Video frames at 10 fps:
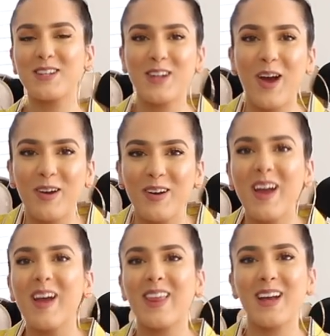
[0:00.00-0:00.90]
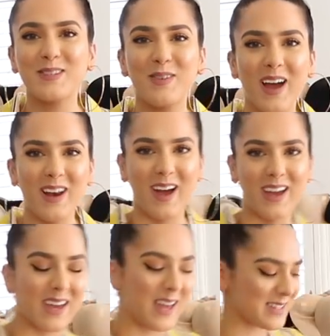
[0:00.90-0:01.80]
So that's why I
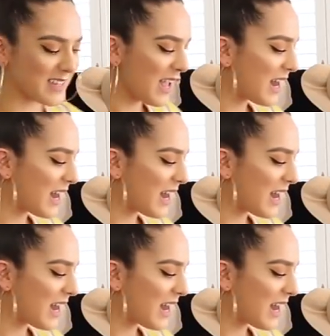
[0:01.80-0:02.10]
like it.